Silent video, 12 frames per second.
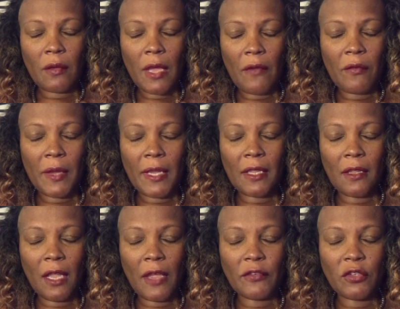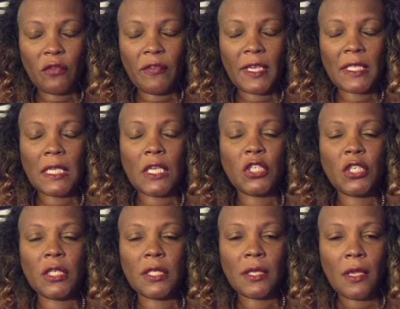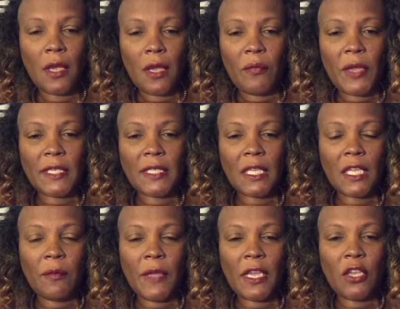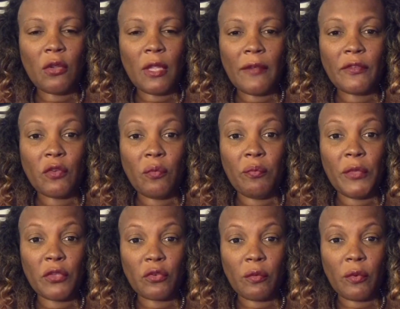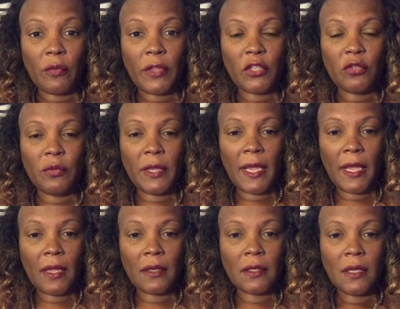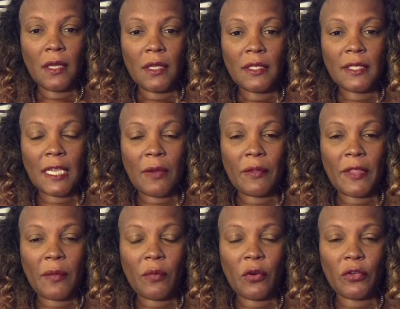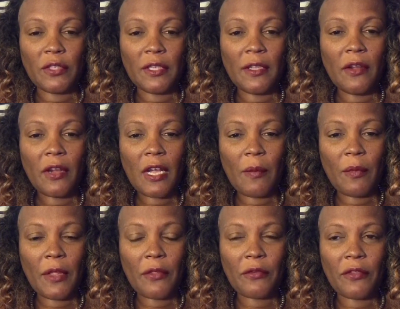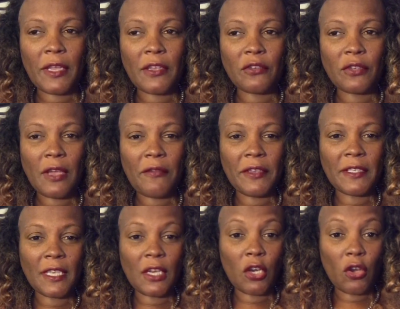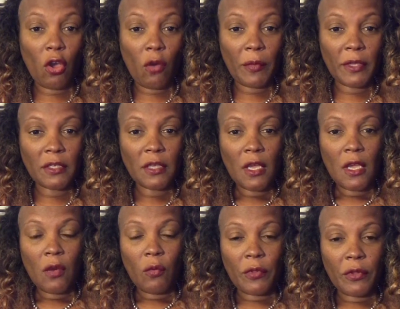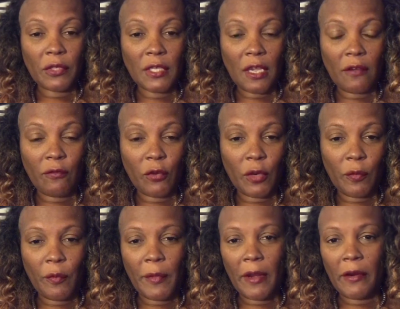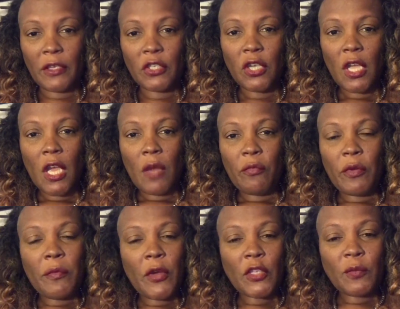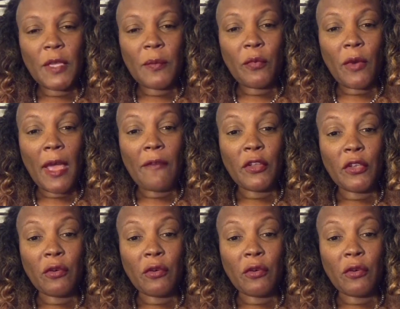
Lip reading: making the life so vexatious, basically making your life so miserable that you can't stay with that person. There are a couple other things. There's obviously an annulment when there's avoidable marriage. But most people have a